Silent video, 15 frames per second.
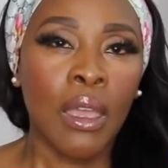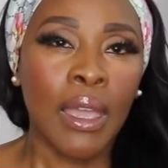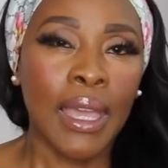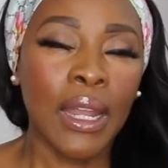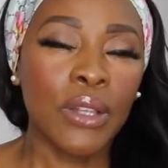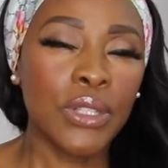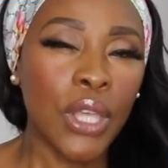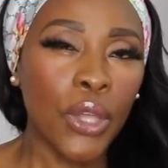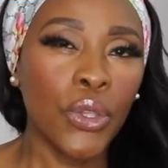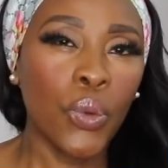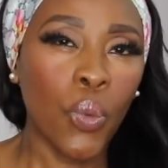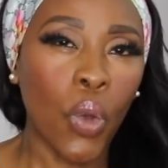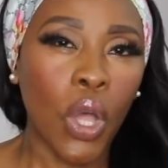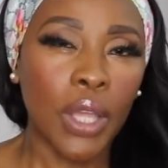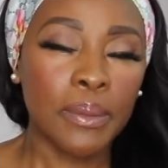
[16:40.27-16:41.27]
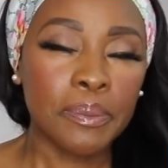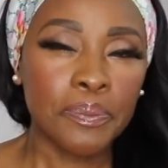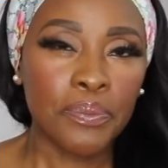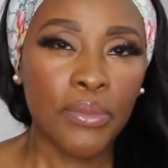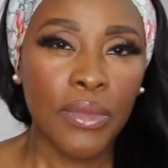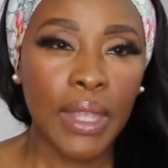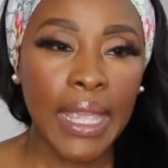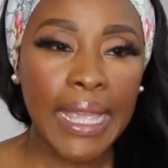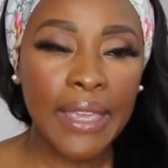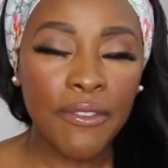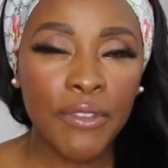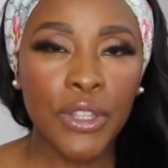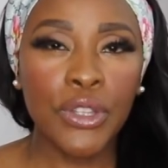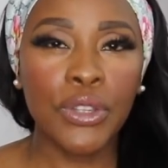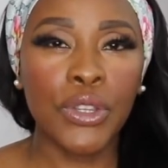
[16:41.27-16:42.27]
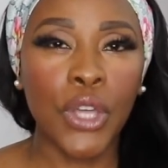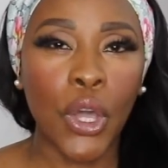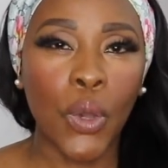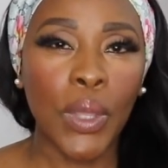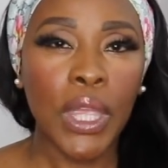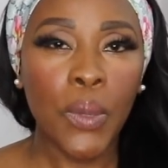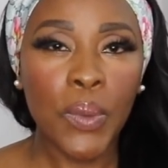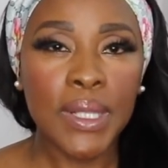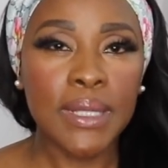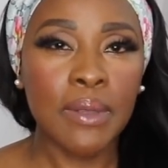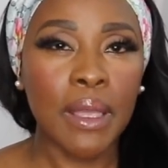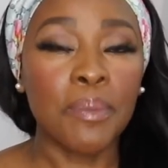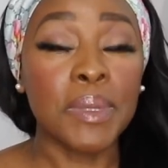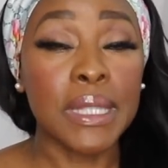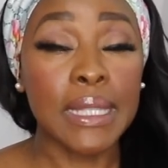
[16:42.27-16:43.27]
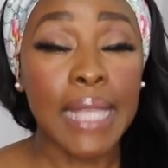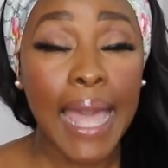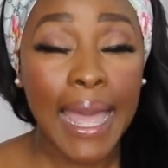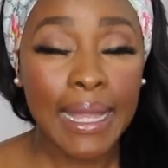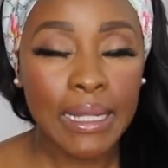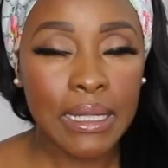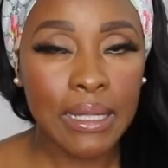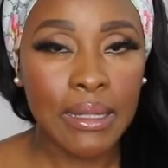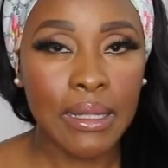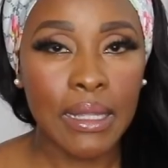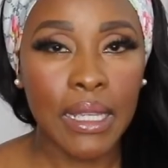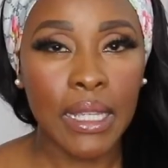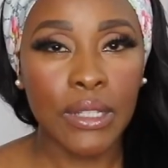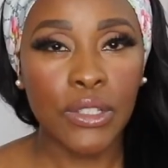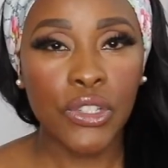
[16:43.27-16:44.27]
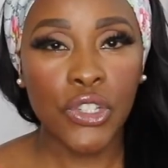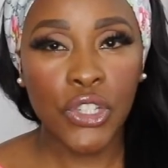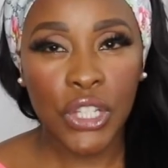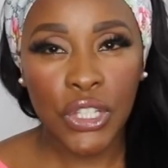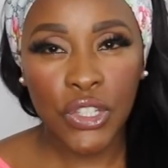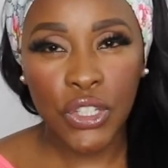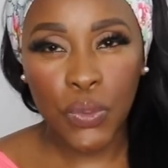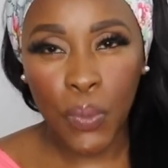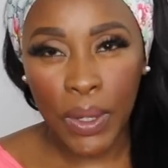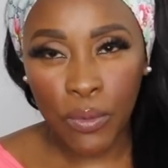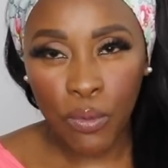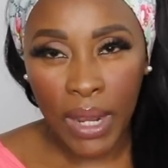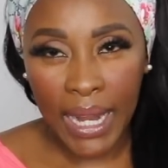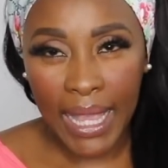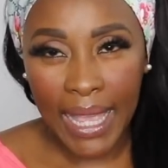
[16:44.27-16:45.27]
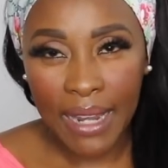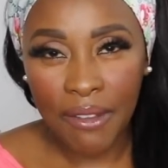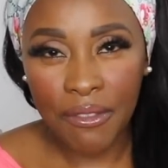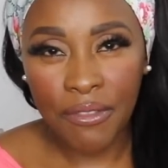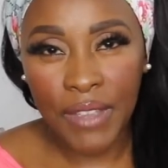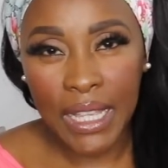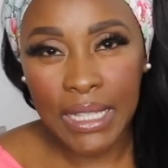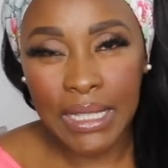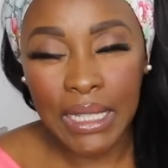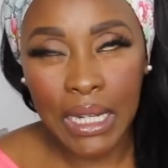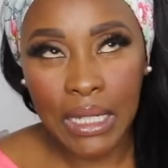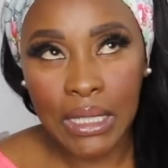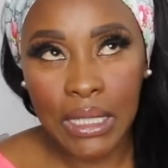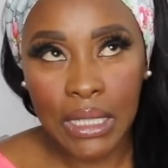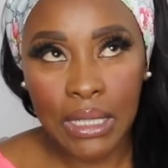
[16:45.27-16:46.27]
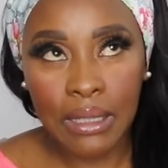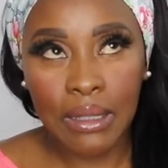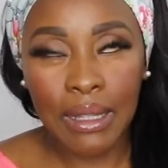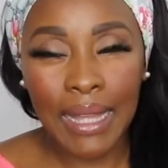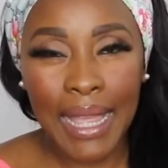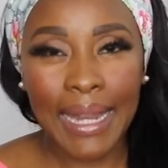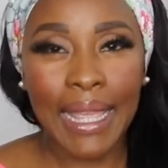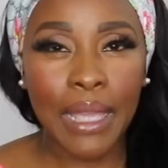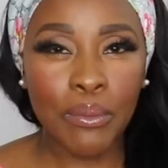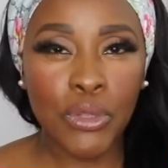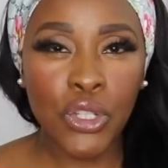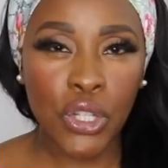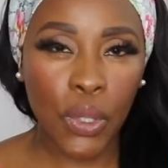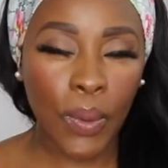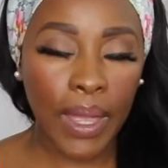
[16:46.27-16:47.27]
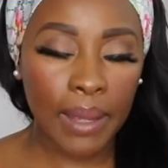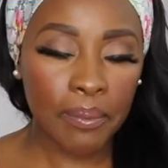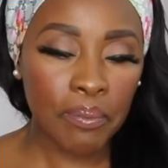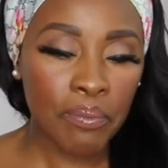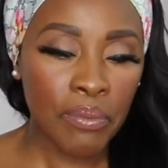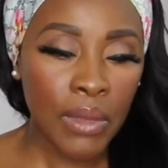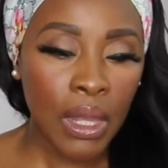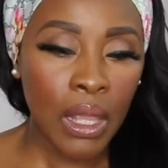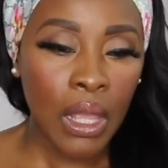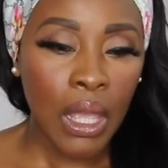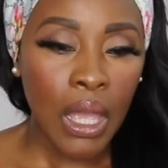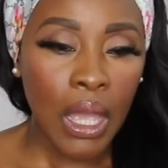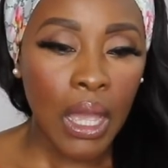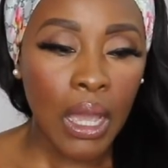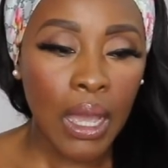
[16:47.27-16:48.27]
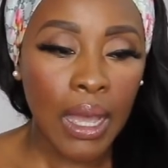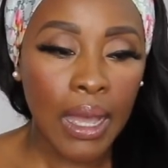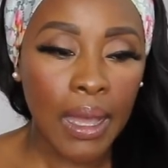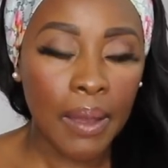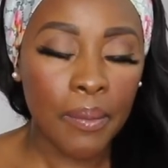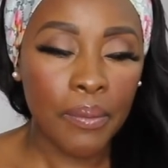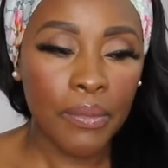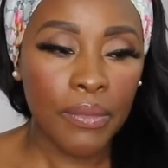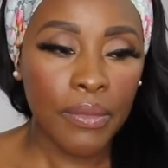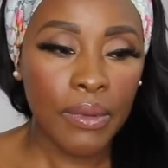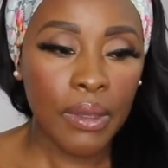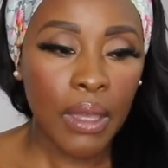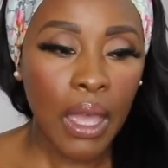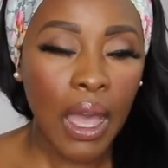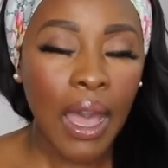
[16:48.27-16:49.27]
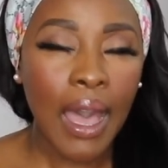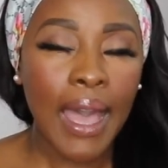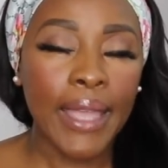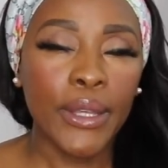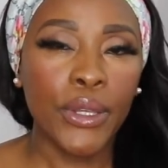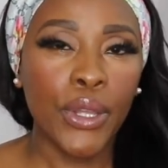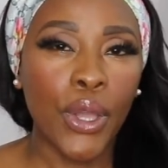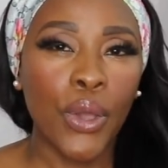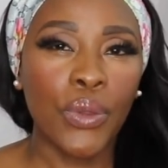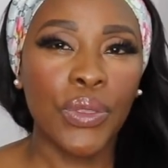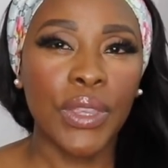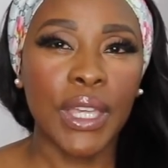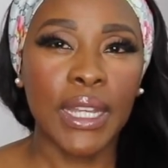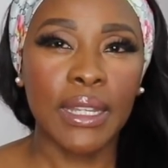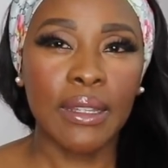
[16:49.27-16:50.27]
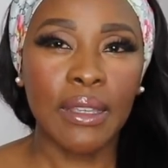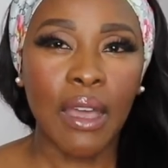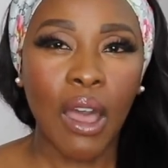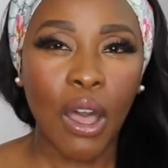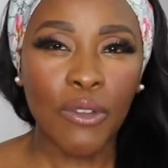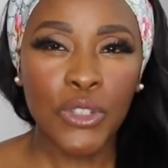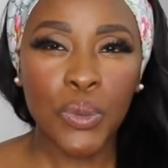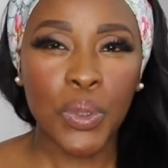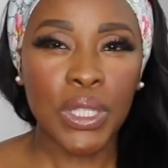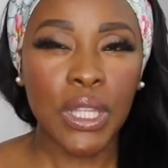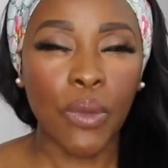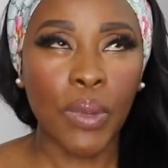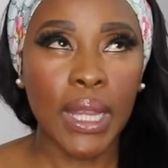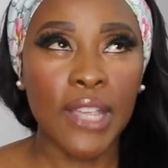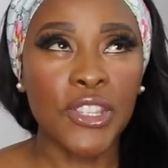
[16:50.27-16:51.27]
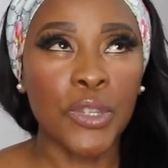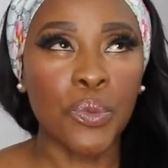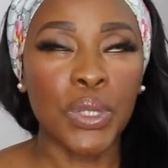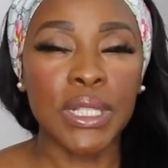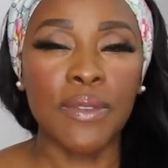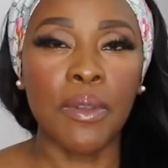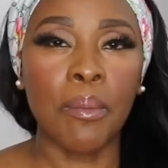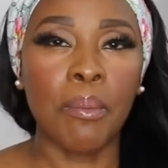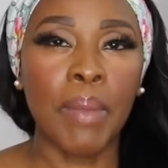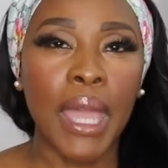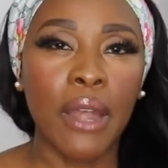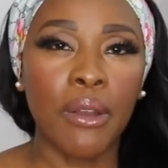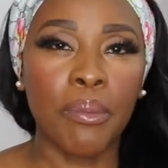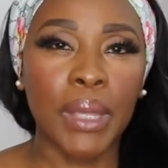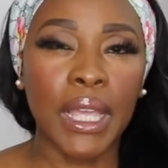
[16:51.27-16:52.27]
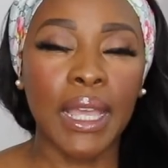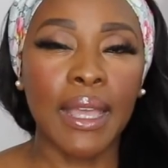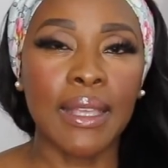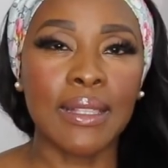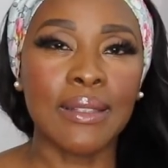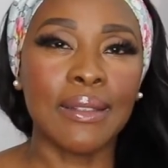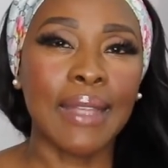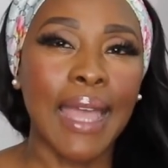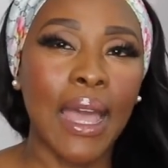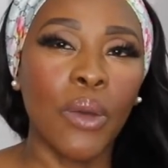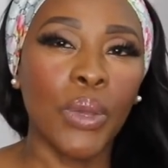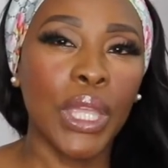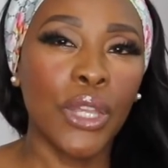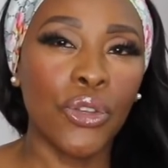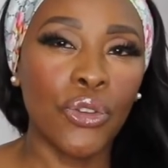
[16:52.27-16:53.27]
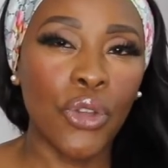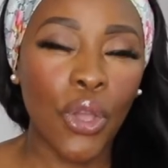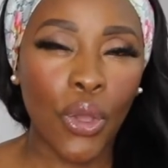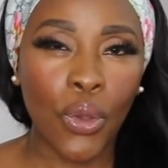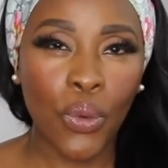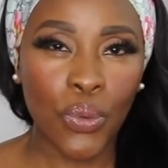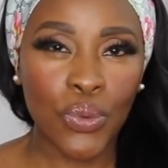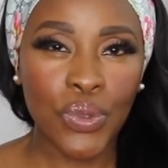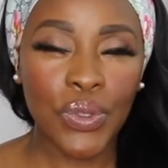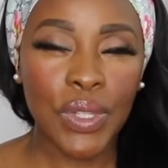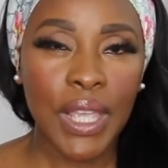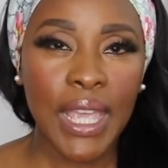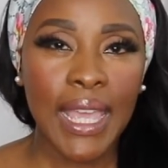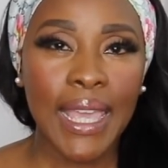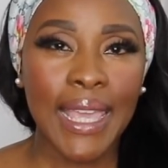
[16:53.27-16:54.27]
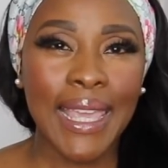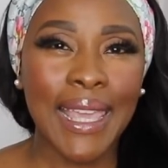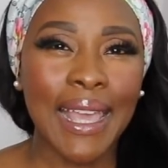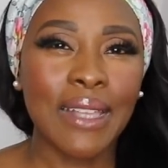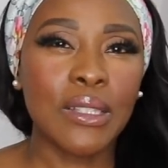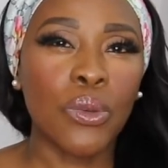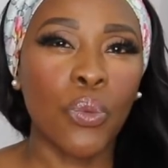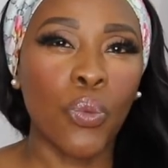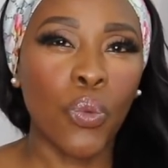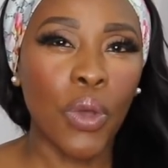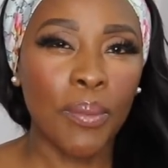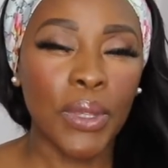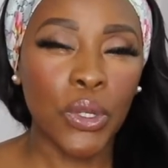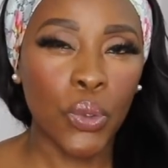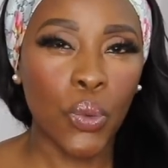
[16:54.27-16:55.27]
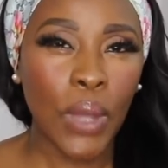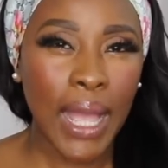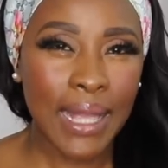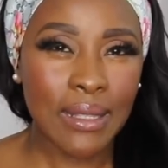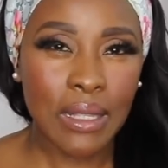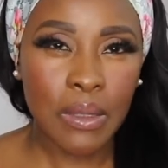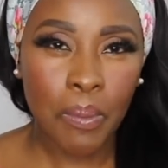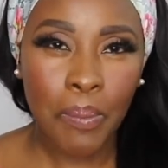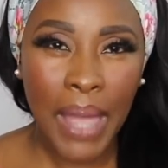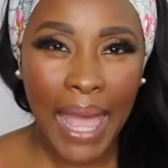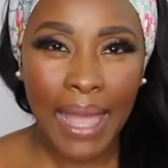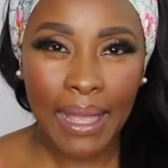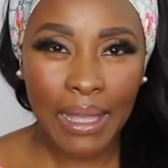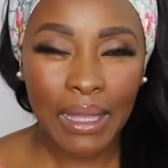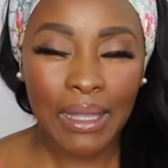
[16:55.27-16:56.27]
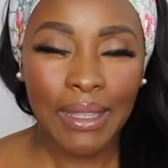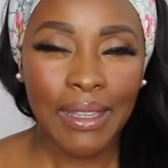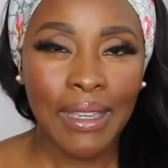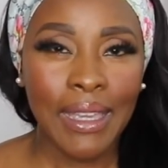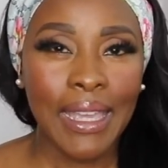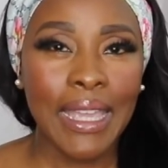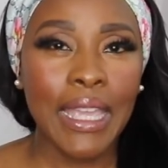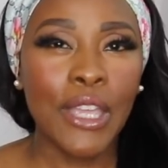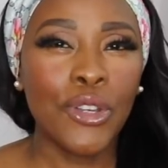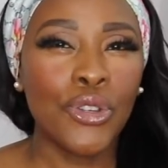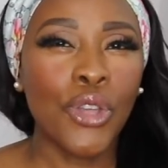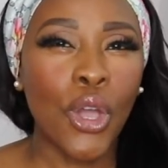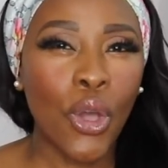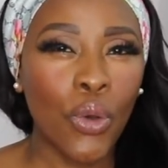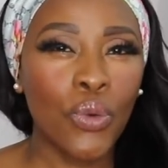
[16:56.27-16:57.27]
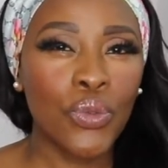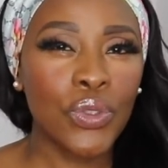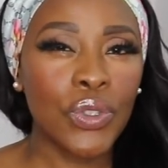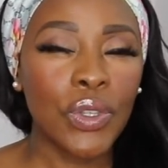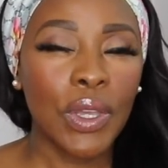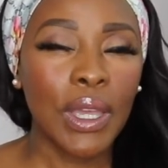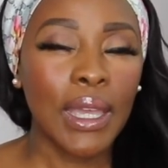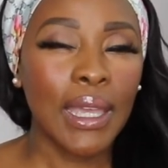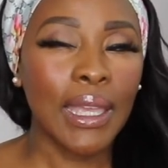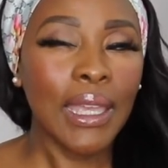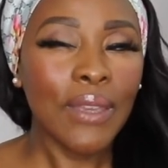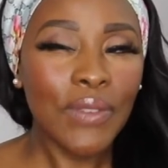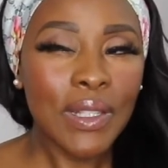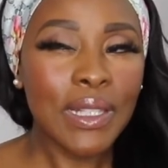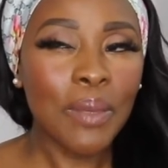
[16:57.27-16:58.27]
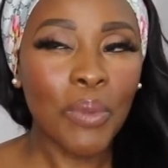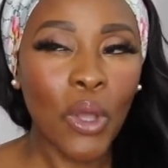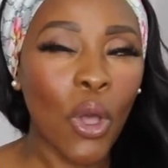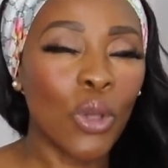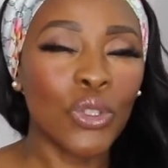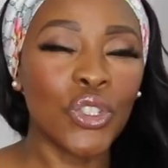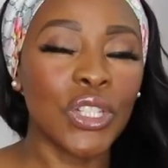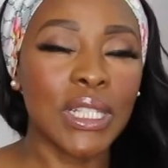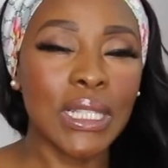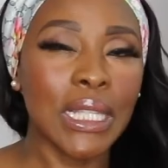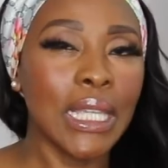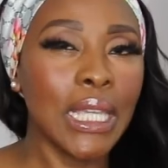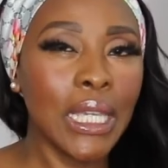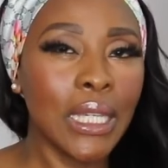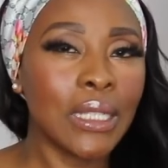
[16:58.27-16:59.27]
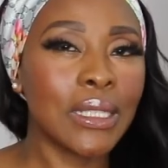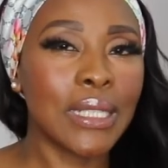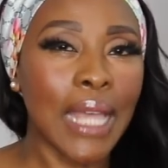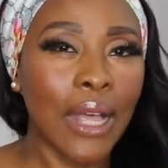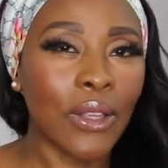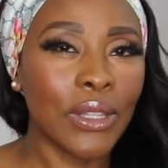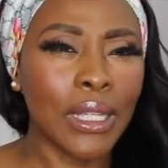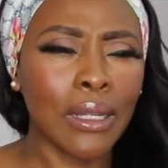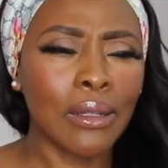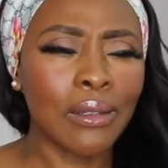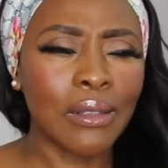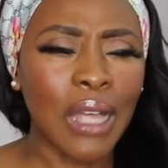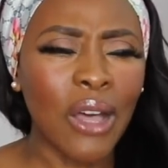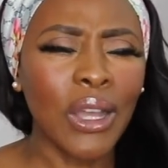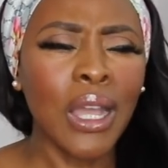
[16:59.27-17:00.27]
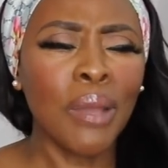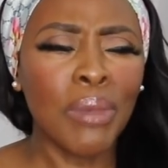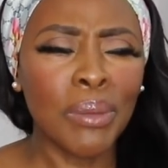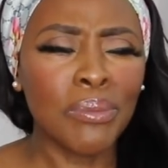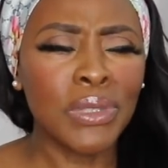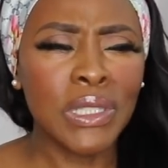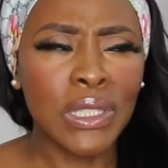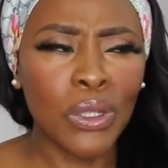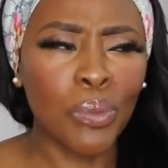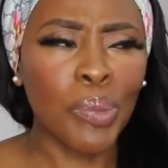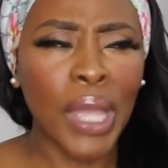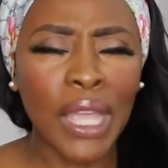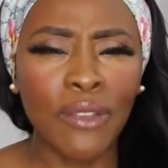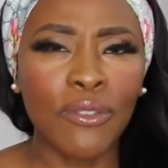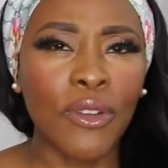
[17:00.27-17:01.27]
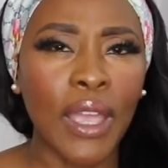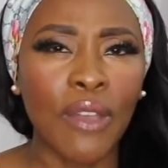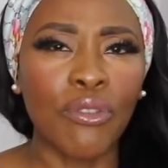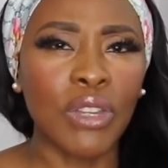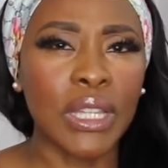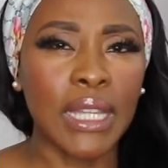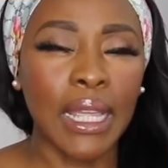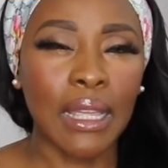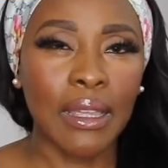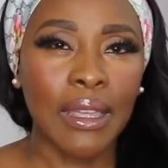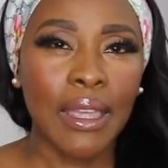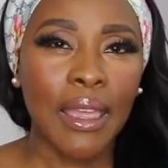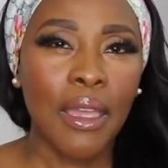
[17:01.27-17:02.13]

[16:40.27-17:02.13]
And I'll tell you what, even though he was upset that she just went right ahead and fixed it and didn't let him do it, I know that afterwards their relationship was even better, because now he knows he has a woman who has his back. He knows, even subconsciously, he could tell that, how come I'm still paying for everything?